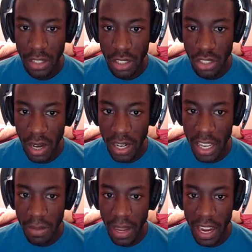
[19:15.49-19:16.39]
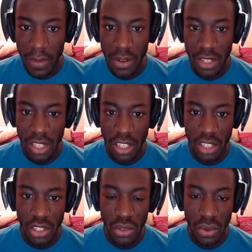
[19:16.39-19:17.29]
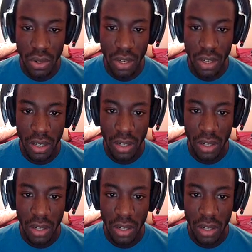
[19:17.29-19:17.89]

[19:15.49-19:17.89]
Just trying to keep the hammer is such a chore.